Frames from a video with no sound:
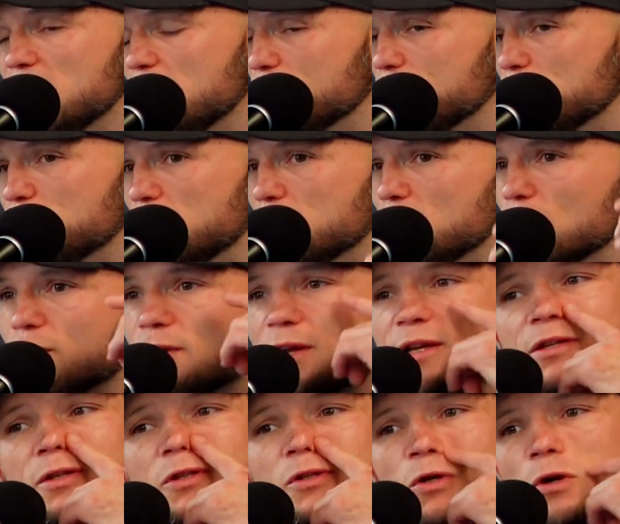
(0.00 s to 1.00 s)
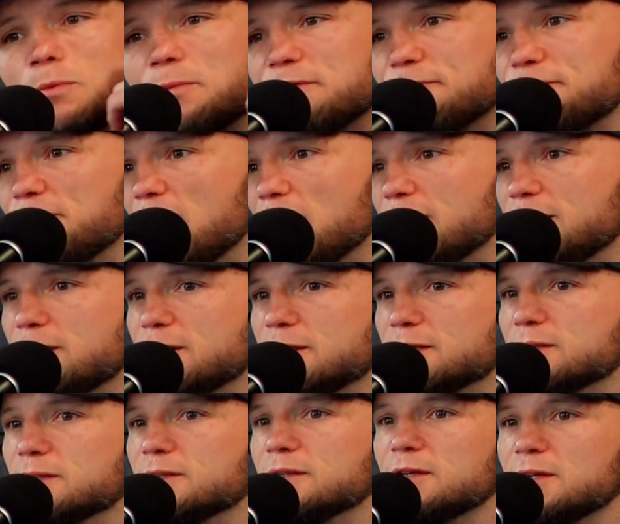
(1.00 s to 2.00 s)
And from then on, they just got me
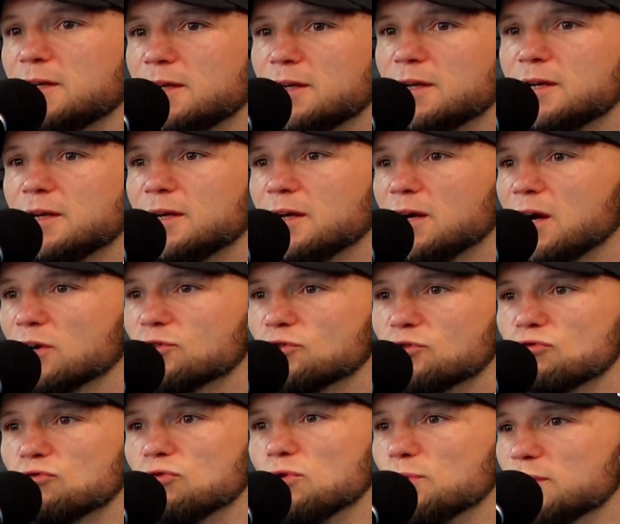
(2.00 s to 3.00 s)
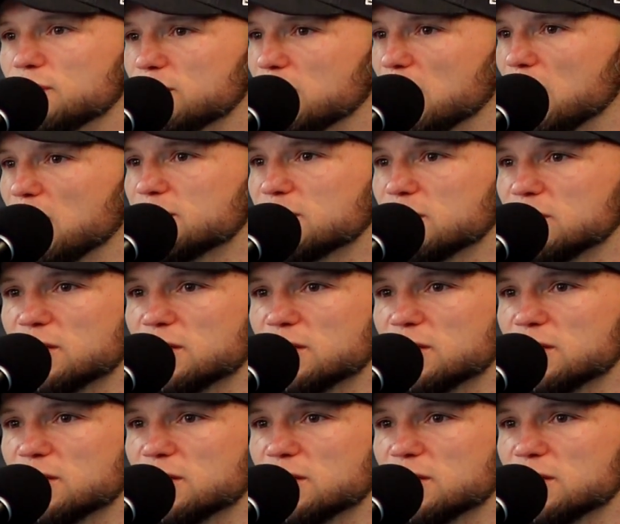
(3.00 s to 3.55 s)
fighting and I just grew with the guys.